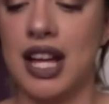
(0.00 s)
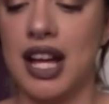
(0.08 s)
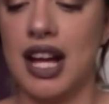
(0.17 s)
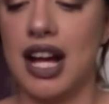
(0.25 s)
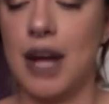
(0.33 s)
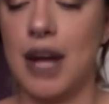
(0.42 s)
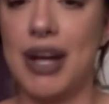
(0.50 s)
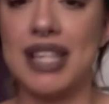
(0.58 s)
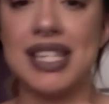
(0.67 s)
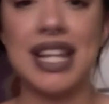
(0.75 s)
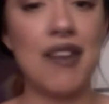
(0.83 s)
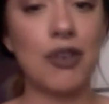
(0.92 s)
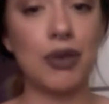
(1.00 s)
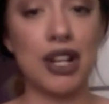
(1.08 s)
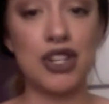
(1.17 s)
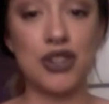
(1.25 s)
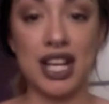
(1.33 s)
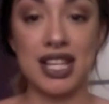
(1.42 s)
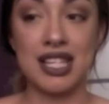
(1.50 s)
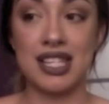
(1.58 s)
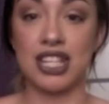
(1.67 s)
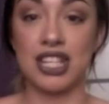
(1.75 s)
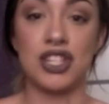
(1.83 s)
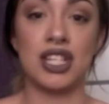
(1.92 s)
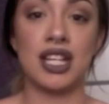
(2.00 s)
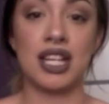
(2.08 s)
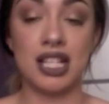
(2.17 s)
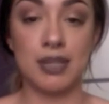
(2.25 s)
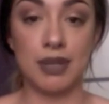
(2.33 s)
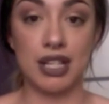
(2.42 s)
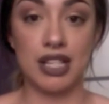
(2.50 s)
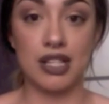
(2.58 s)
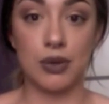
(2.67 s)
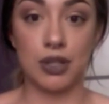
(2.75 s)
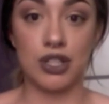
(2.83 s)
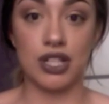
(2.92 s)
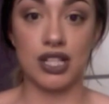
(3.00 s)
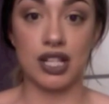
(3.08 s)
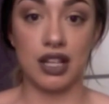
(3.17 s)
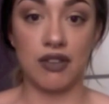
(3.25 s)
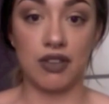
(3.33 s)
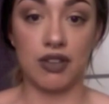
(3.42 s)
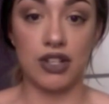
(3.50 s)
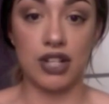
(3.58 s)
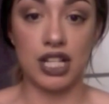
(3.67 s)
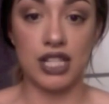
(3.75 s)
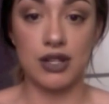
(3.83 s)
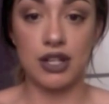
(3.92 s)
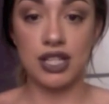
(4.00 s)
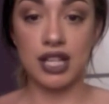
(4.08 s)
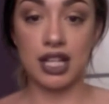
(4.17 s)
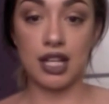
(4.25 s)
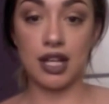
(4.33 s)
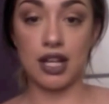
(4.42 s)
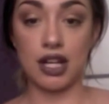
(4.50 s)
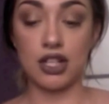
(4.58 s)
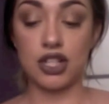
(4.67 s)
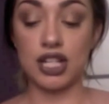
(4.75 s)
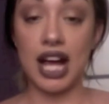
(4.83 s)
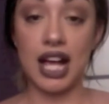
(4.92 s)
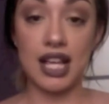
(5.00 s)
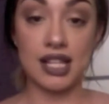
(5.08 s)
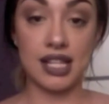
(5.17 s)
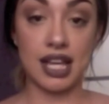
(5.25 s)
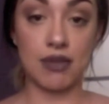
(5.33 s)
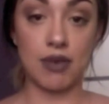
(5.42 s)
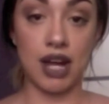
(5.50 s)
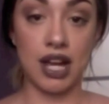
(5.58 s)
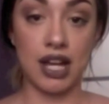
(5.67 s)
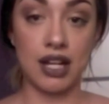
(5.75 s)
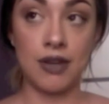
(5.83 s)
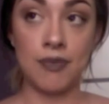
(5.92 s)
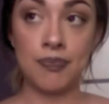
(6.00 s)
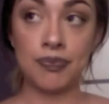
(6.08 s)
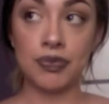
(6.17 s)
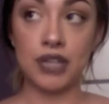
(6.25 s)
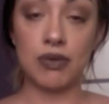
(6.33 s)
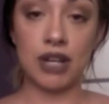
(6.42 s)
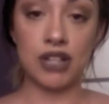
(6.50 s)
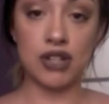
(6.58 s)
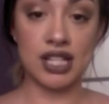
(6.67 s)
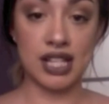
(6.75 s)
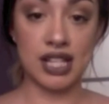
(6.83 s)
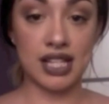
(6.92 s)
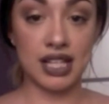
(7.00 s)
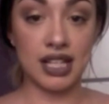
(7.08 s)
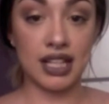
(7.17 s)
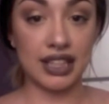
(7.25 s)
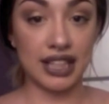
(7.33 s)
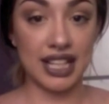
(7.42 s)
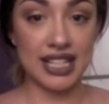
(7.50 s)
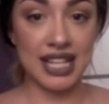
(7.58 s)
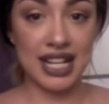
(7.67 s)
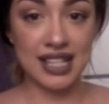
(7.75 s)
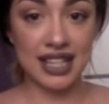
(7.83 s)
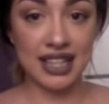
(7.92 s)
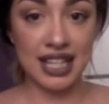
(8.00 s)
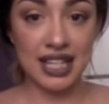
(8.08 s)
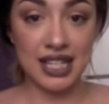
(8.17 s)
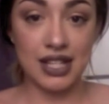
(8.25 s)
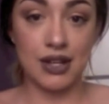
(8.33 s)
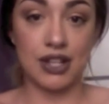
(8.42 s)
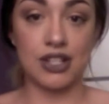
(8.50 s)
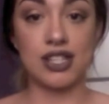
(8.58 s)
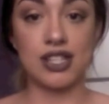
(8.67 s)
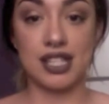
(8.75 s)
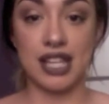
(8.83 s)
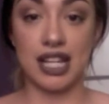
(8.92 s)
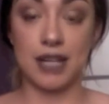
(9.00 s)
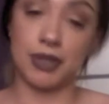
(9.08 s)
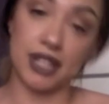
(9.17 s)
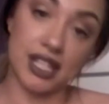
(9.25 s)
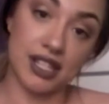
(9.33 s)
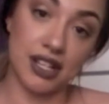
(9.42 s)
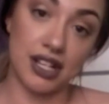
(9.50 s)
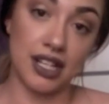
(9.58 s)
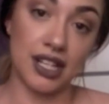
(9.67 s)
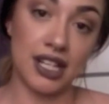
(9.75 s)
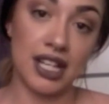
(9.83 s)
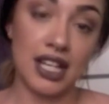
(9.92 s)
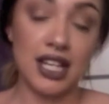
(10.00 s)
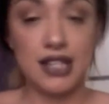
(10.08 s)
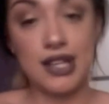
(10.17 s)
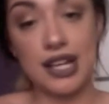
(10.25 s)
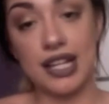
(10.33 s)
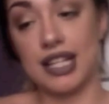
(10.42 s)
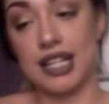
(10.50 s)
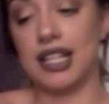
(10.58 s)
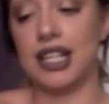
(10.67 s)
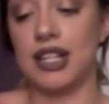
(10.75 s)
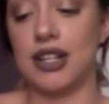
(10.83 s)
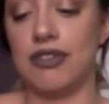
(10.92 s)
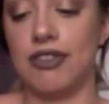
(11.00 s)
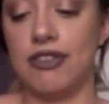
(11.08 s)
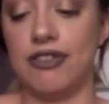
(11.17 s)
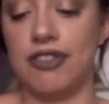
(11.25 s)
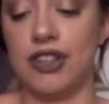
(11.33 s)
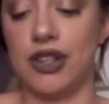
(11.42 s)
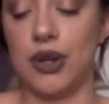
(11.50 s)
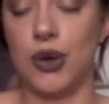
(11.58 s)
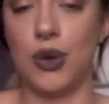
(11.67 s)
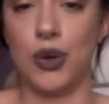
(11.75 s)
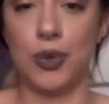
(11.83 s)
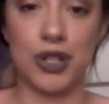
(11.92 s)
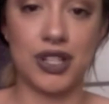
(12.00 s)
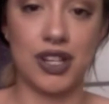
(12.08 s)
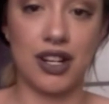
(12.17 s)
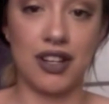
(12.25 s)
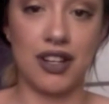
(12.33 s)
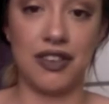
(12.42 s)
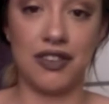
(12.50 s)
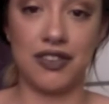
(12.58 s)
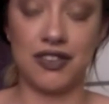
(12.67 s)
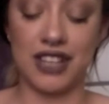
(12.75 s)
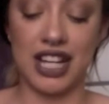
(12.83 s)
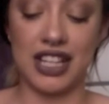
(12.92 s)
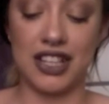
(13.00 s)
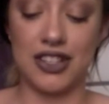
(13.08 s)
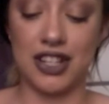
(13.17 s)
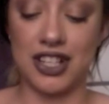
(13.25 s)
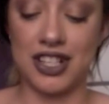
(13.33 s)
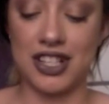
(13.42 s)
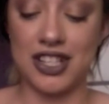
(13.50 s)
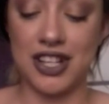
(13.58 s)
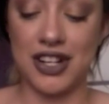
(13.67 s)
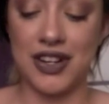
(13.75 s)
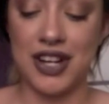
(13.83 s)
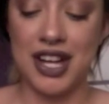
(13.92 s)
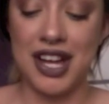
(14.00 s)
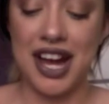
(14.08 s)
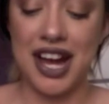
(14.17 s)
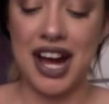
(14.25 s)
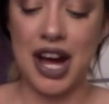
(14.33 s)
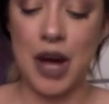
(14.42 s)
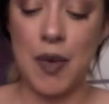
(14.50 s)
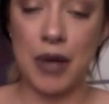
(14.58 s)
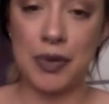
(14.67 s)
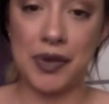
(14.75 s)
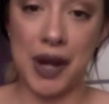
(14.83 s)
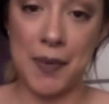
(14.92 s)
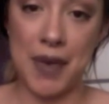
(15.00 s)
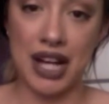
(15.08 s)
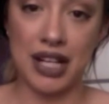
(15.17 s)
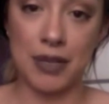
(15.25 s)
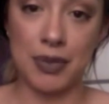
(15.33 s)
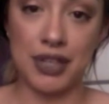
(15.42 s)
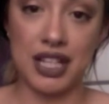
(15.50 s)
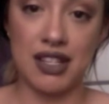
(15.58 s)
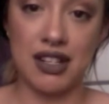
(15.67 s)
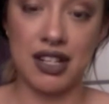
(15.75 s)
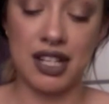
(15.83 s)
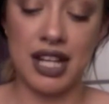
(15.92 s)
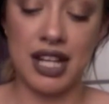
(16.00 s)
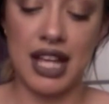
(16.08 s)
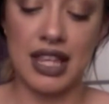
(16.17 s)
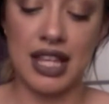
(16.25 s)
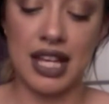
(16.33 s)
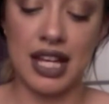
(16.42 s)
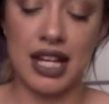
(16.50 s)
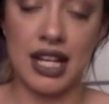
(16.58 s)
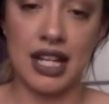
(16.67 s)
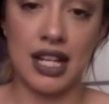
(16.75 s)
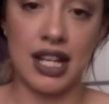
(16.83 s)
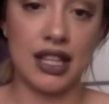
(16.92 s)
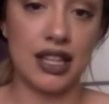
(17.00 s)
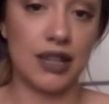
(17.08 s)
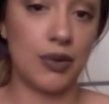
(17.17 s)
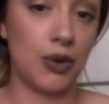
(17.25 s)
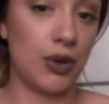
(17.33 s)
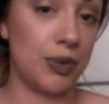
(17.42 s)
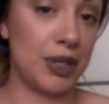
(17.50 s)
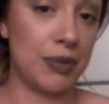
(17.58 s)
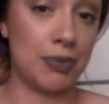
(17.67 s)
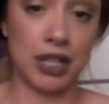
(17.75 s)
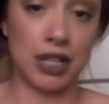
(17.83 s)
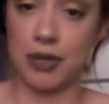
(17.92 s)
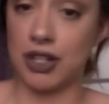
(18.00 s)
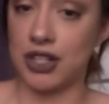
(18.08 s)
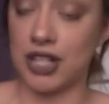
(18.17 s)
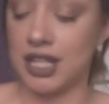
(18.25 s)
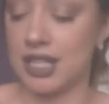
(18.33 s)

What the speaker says: I didn't have a red dress like she does, but it's gorgeous. I love her red dress. So I just kind of, she has a red dress that's kind of like latex like this. So I just decided to put this on so I can, fulfill the whole persona of Kylie Jenner. So I'll be right back and put these on, and then we'll be pretty much done.